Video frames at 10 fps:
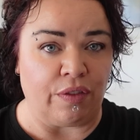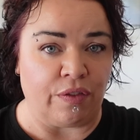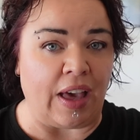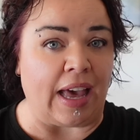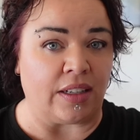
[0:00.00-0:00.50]

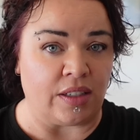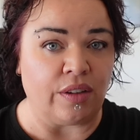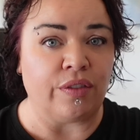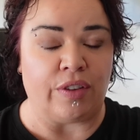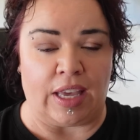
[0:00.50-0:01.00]
fat
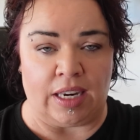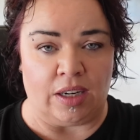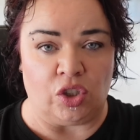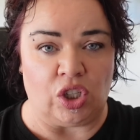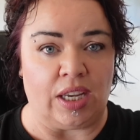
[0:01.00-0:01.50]
for
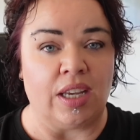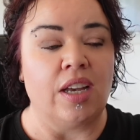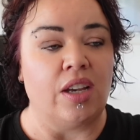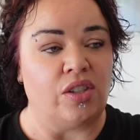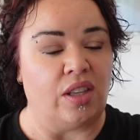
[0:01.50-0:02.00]
energy.
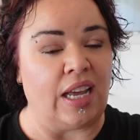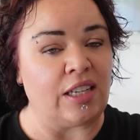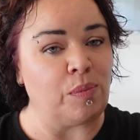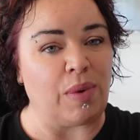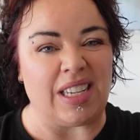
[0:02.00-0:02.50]
So
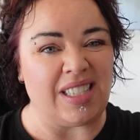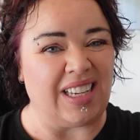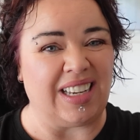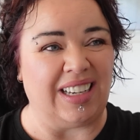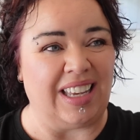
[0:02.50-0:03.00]
that's
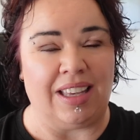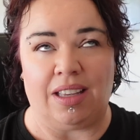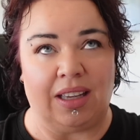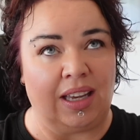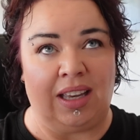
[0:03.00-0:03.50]

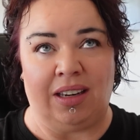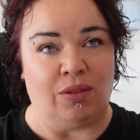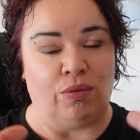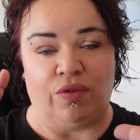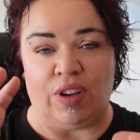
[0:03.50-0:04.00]
basically, in
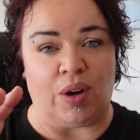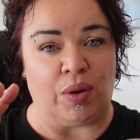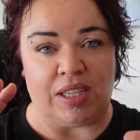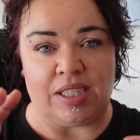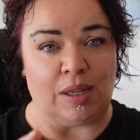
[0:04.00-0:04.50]
a
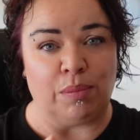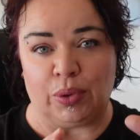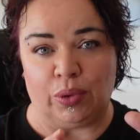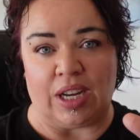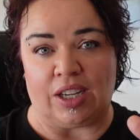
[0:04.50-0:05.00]
very
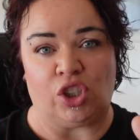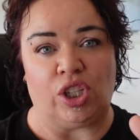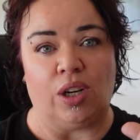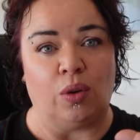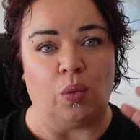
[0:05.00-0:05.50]
simple
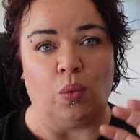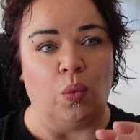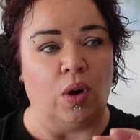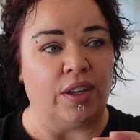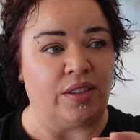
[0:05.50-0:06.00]
nutshell,
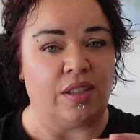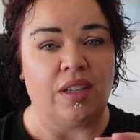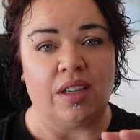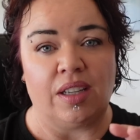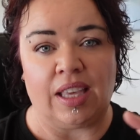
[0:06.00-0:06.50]
what
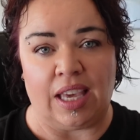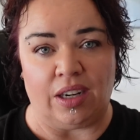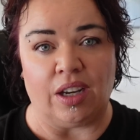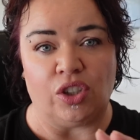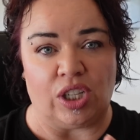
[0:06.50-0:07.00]

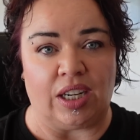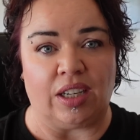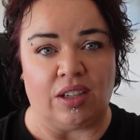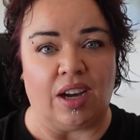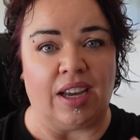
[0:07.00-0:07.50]

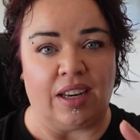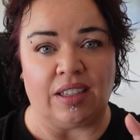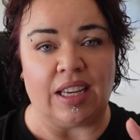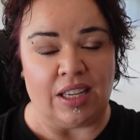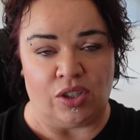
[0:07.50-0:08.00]
ketogenic diet
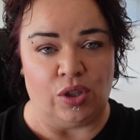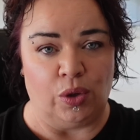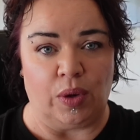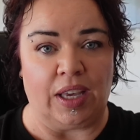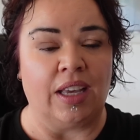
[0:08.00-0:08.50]
is
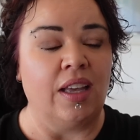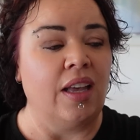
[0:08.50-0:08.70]
doing.